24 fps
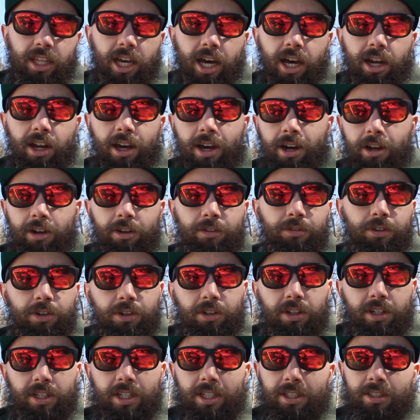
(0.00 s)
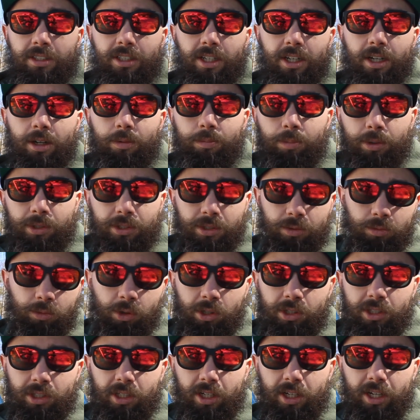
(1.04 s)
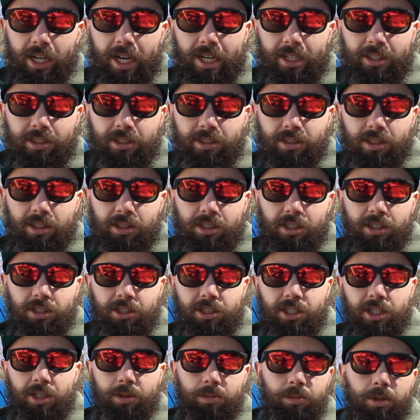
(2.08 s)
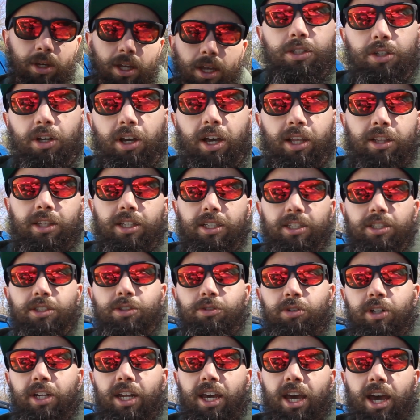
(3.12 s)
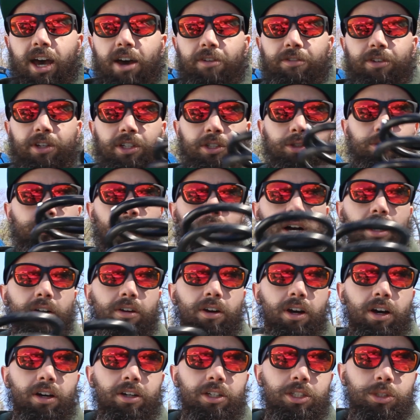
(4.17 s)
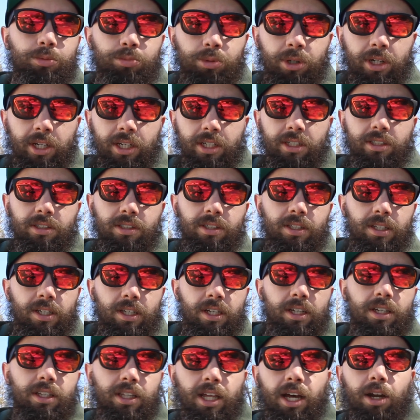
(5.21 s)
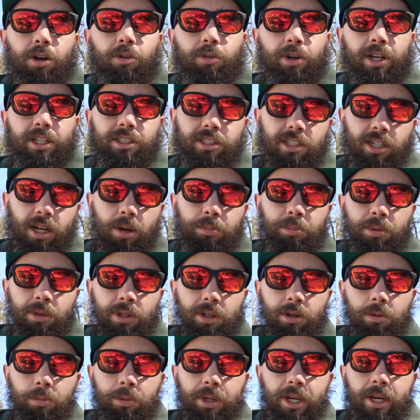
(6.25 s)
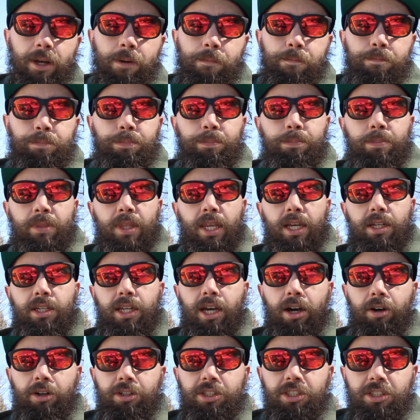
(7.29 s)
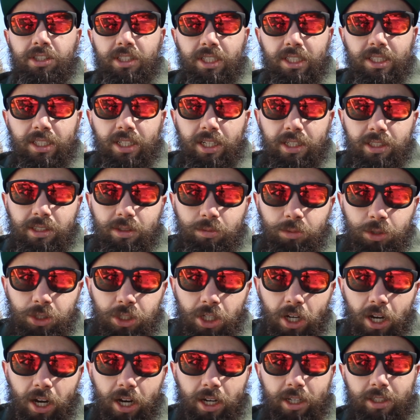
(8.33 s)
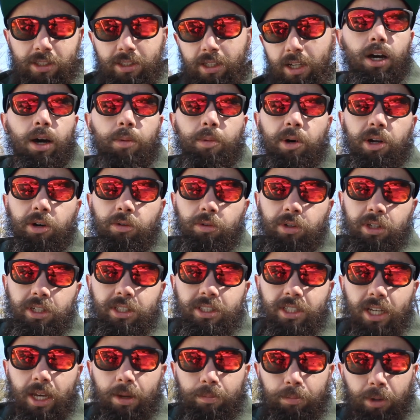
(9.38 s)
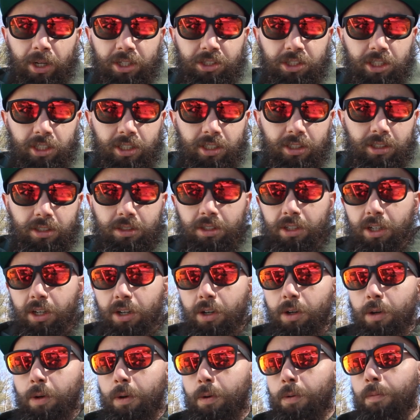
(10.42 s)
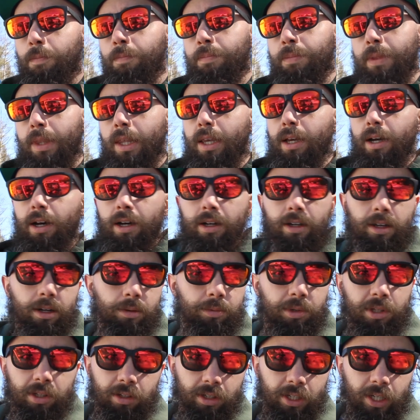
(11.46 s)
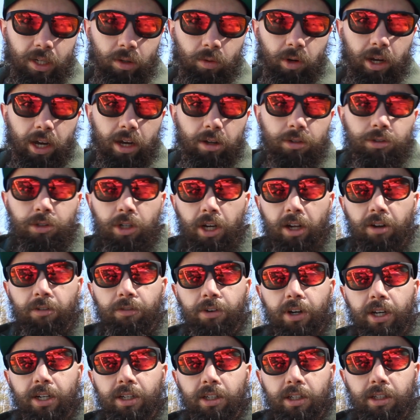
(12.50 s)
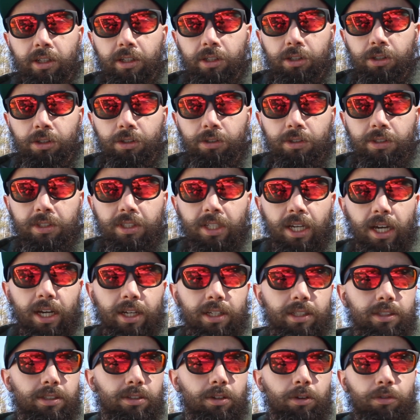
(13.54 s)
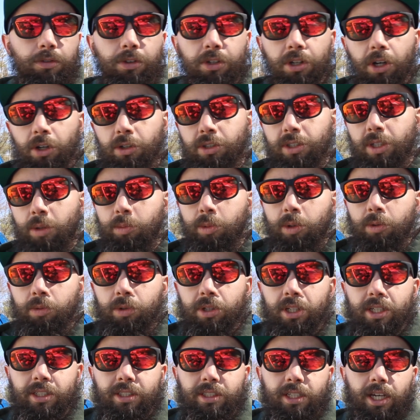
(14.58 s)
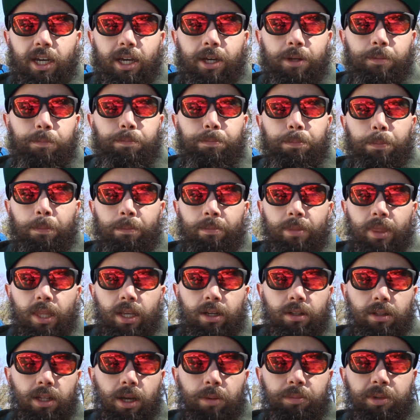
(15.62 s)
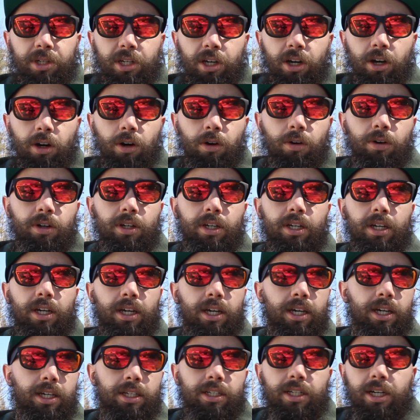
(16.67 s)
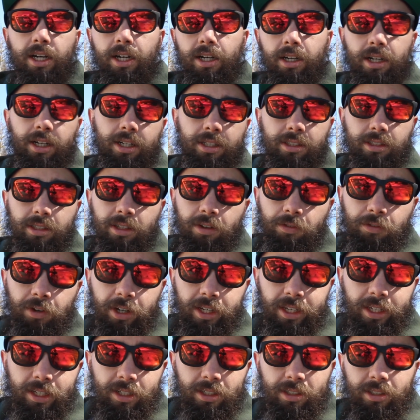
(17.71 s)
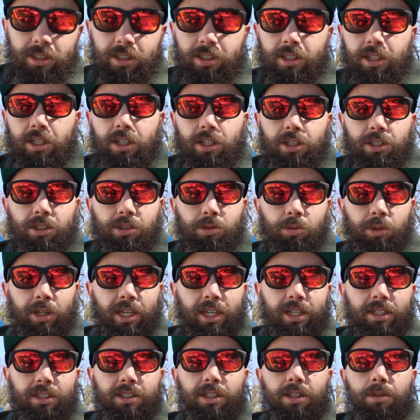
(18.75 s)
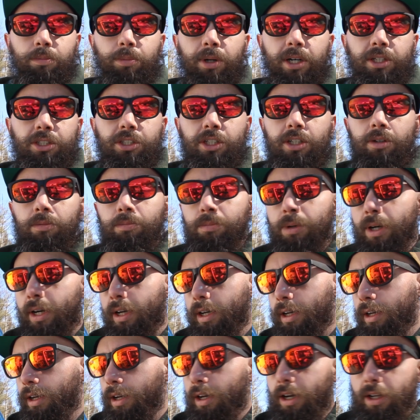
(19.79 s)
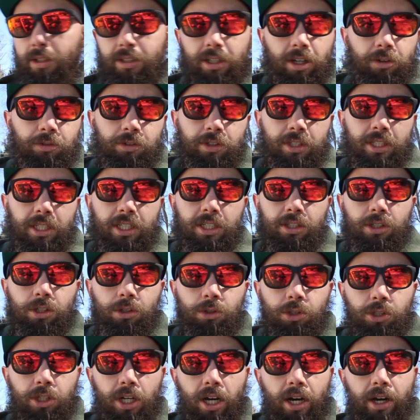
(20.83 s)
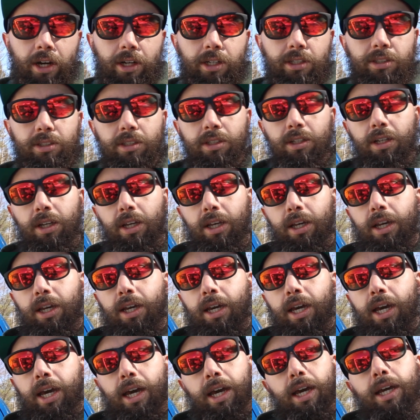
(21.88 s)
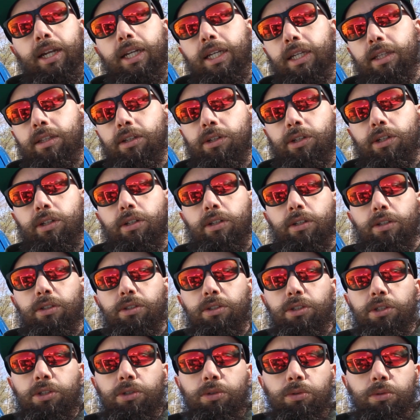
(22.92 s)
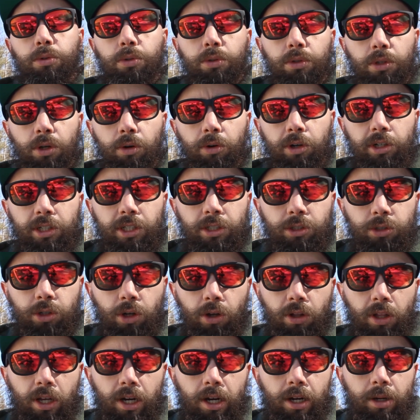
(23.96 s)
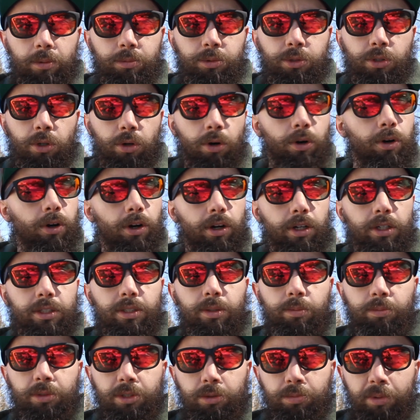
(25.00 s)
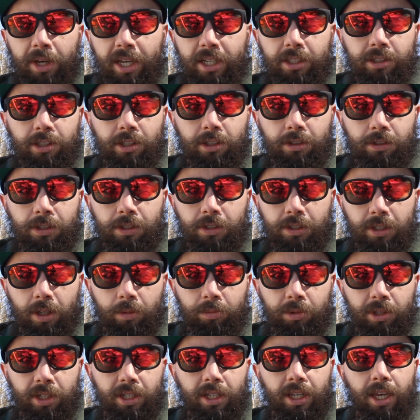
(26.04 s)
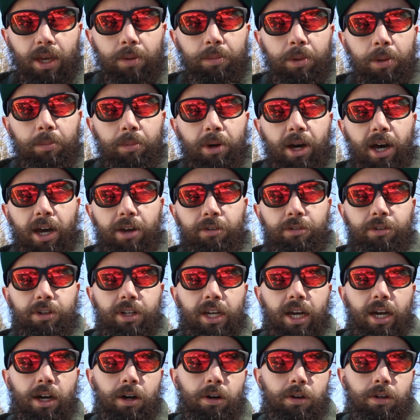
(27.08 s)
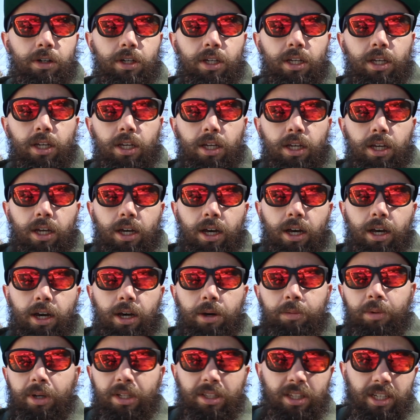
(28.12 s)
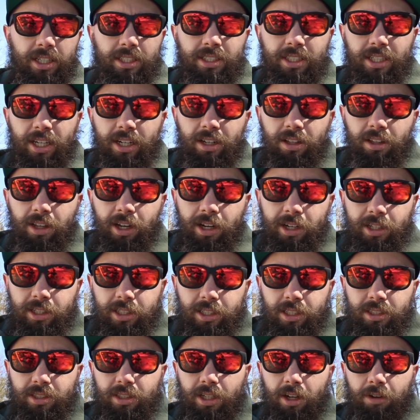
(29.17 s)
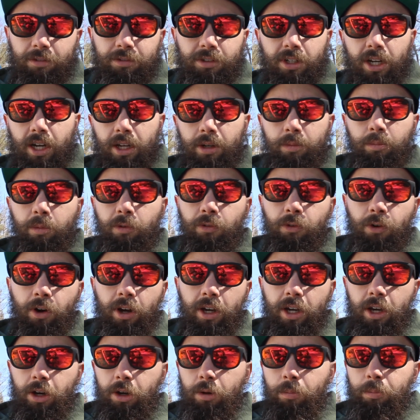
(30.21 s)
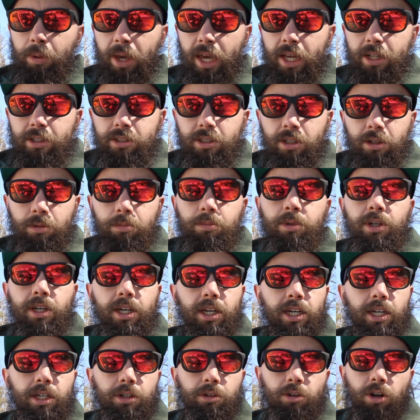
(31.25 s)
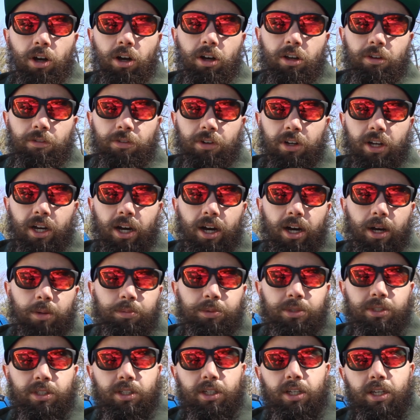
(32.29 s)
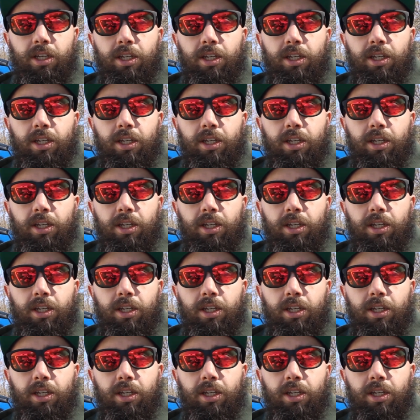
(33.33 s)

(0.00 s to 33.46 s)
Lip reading: that out if you're looking to put some 1-ton axles under your Jeep. So I got these 3.5-inch Krawler springs. That'll raise it up a little bit. Now I just need to get some shocks. I'm on a really tight budget, so I'm gonna be looking around trying to find a good used set. So if you know someone with a set, let me know, and I'll see if I can swing it into the budget, but I'll definitely need new shocks and either new lower control arms or some spacers or something to get me by for now. I'd like to get a lot of this stuff done before I go to Bantam and Crawling for Cops.